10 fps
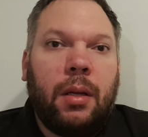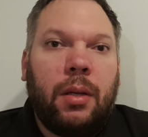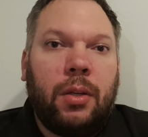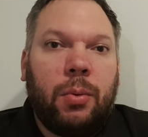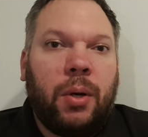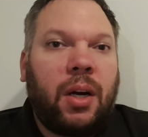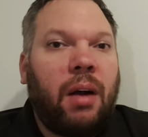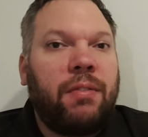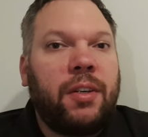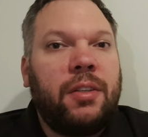you are
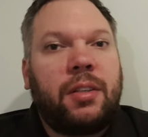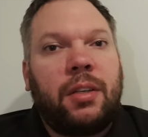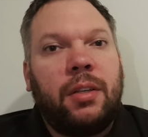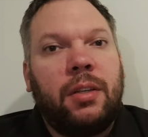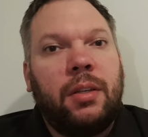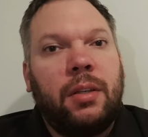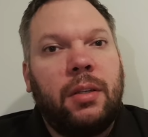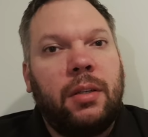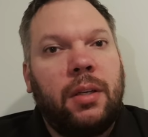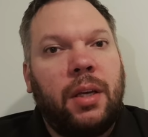covered
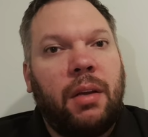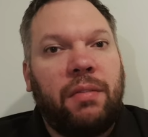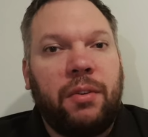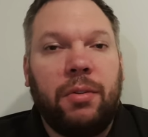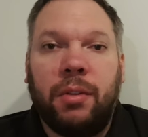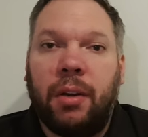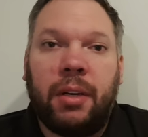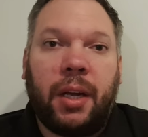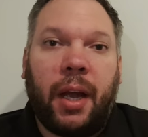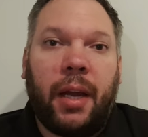if you
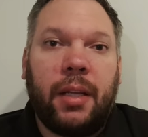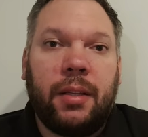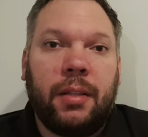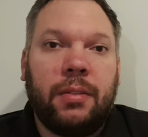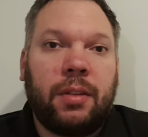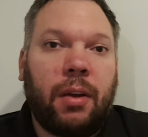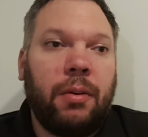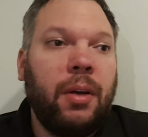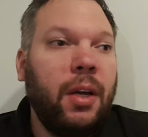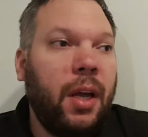don't get anything. So
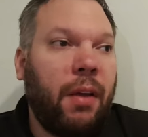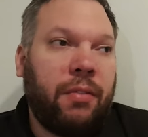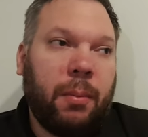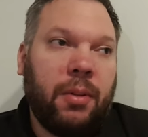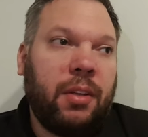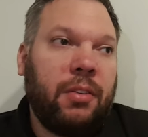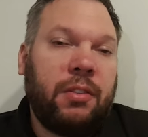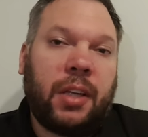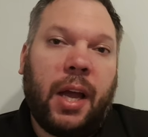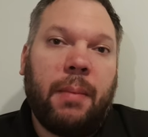if someone
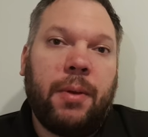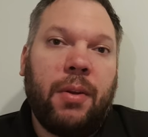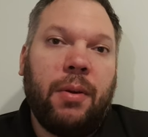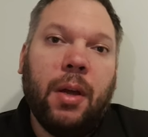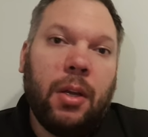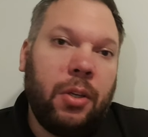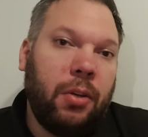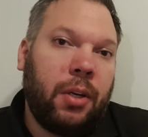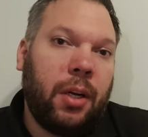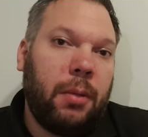does scam you, you
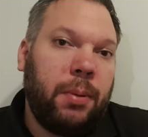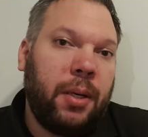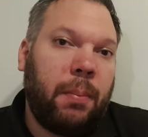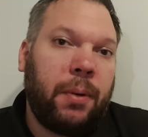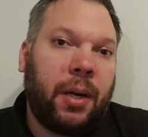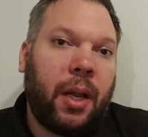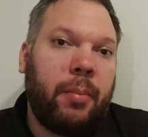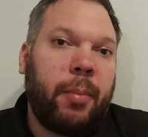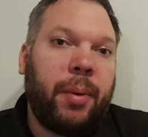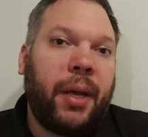can open up a
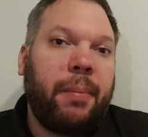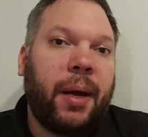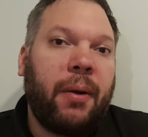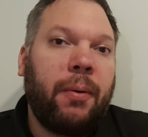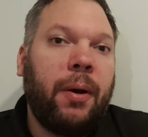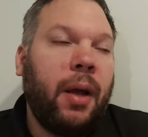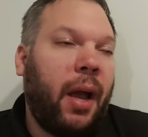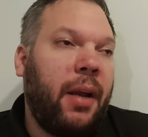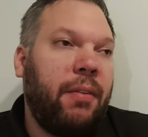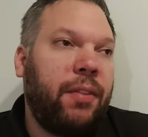claim in PayPal.
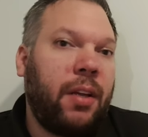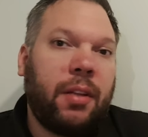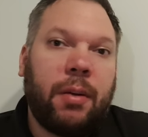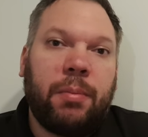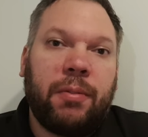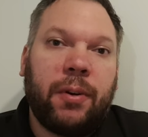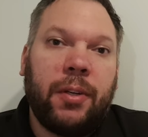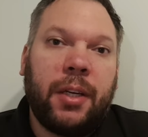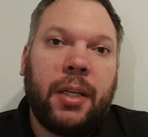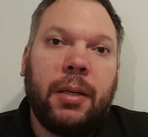And if they don't provide
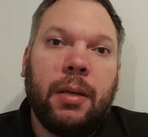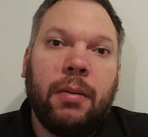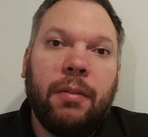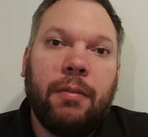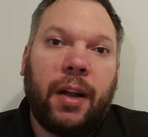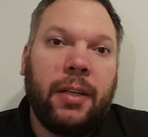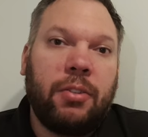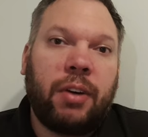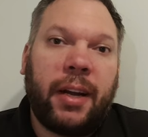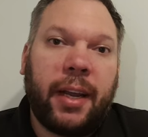any valid
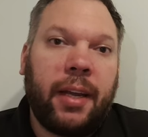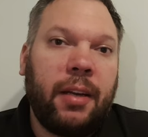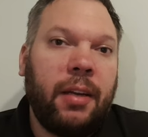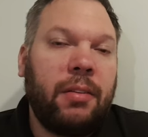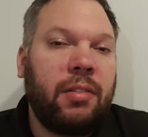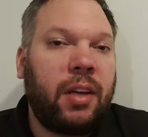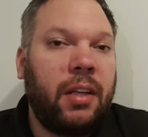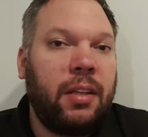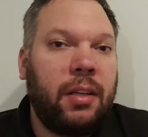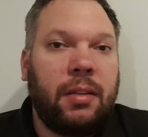tracking to say
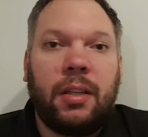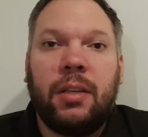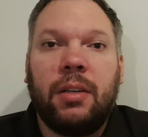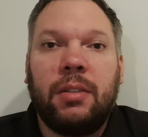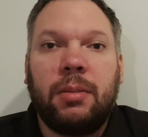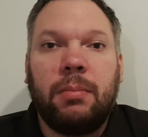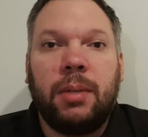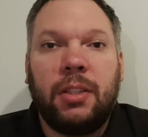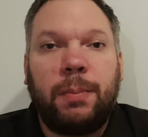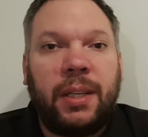that the item
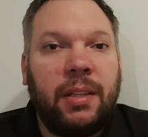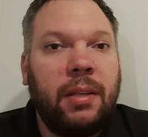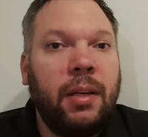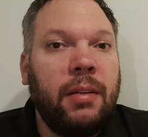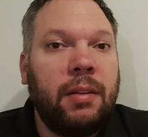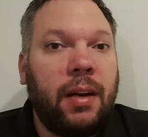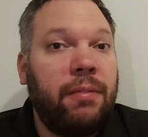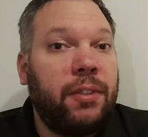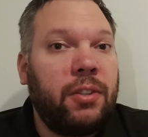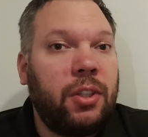has been
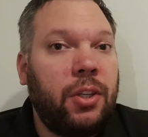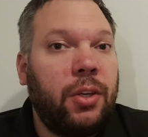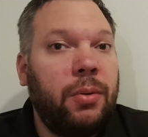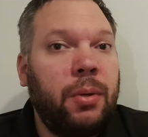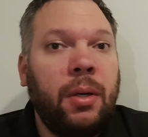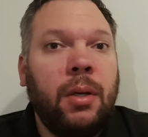delivered to you,